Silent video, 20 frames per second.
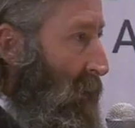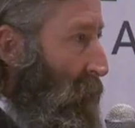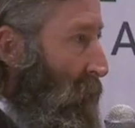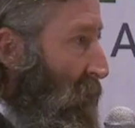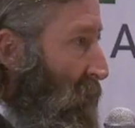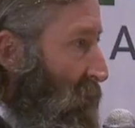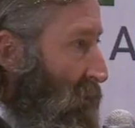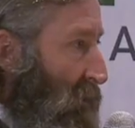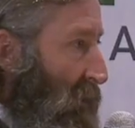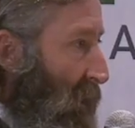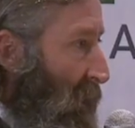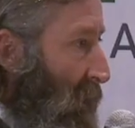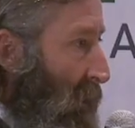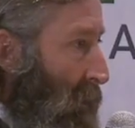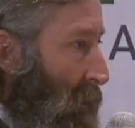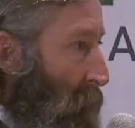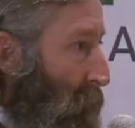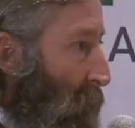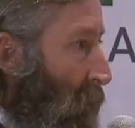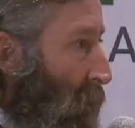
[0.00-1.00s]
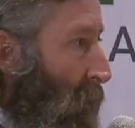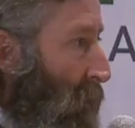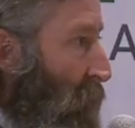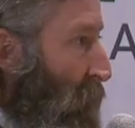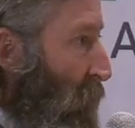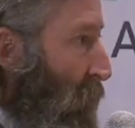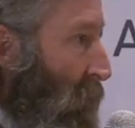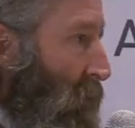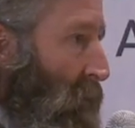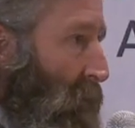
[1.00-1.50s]
animal is sitting in a barn
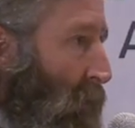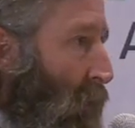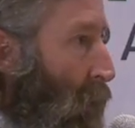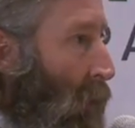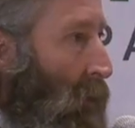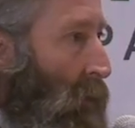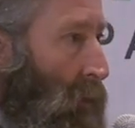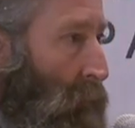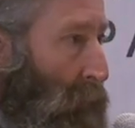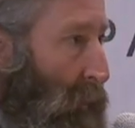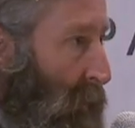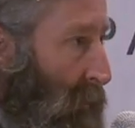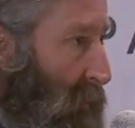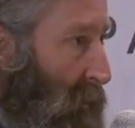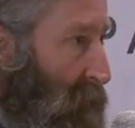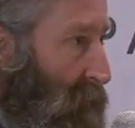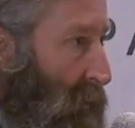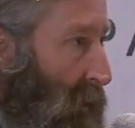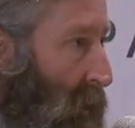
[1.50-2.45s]
for a longer period of